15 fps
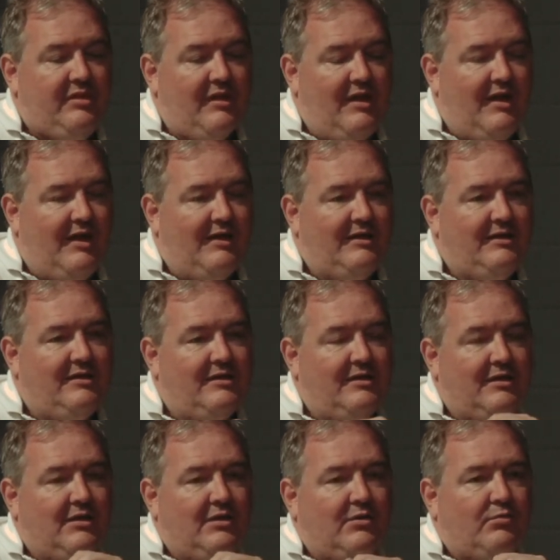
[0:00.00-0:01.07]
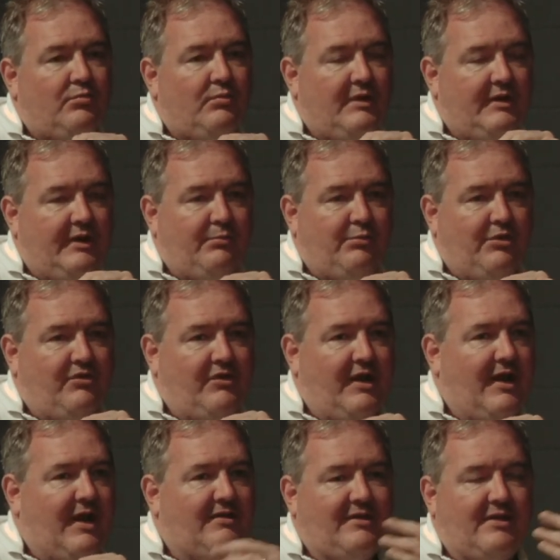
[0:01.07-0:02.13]
I really appreciate,
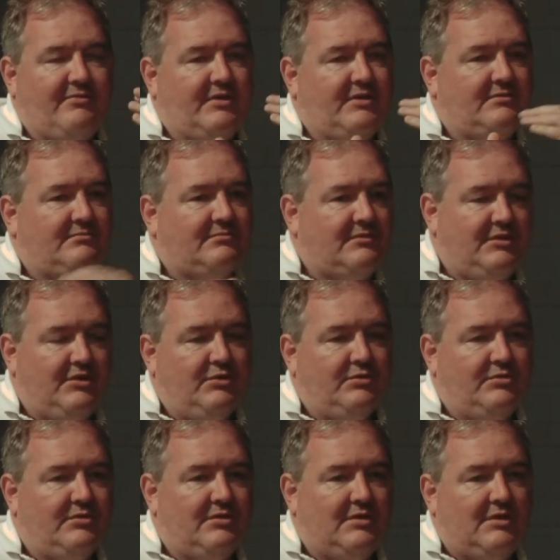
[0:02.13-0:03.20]
as ever, your